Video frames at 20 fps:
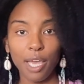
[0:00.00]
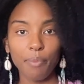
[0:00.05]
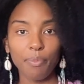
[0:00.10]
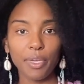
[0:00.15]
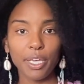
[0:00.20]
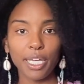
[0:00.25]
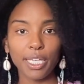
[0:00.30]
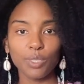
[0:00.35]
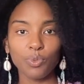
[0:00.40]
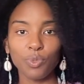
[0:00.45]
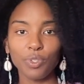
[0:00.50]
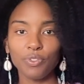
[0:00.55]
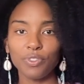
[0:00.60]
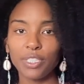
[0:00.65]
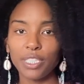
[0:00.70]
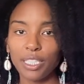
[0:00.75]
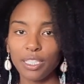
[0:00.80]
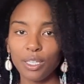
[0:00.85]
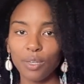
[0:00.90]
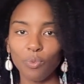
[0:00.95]
because we've
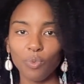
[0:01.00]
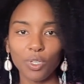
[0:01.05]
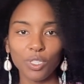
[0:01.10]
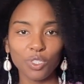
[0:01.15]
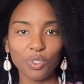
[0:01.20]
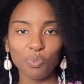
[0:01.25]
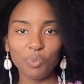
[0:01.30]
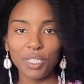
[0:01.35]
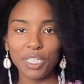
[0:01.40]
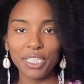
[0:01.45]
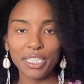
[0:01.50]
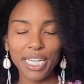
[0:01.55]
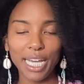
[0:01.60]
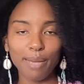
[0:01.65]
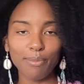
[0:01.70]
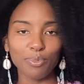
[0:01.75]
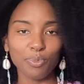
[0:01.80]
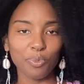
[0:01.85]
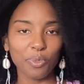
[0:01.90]
seen it one too many times.